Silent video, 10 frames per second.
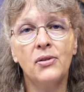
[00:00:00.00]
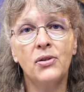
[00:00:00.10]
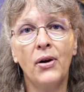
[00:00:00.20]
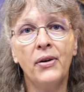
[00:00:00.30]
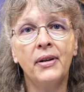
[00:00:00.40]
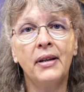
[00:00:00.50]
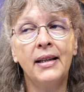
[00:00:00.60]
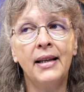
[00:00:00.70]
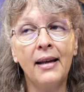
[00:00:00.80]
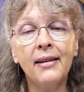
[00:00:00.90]
So
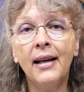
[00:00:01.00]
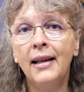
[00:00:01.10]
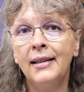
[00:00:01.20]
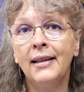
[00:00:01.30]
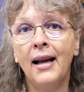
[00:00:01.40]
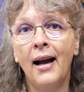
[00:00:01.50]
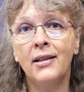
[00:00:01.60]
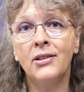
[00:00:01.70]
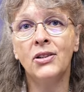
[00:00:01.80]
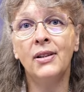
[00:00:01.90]
another
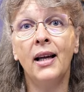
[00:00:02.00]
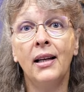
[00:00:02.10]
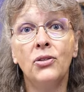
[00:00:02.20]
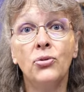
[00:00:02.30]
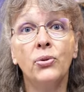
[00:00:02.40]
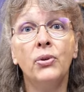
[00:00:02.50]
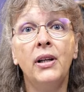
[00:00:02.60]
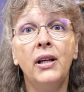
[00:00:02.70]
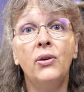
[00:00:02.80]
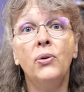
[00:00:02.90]
indication that
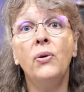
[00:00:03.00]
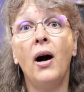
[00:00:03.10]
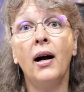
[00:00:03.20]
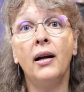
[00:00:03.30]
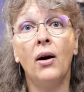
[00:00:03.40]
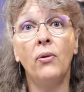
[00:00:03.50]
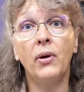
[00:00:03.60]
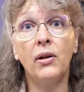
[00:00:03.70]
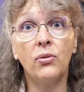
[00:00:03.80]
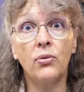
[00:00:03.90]
truly you are
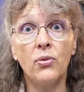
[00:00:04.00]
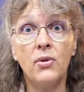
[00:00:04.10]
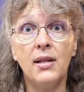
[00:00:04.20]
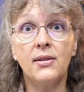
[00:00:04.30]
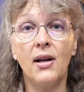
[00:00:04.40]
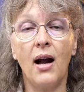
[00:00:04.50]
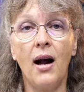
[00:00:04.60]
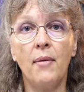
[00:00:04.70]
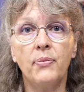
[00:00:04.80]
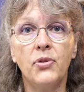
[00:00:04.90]
going through these
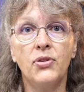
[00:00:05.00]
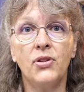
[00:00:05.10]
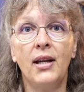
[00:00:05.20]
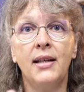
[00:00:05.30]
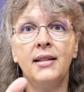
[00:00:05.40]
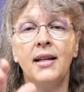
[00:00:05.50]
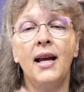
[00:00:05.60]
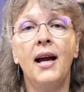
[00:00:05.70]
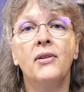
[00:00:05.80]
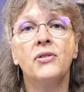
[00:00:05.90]
ups and
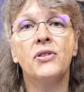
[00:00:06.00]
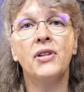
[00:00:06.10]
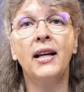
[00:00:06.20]
downs.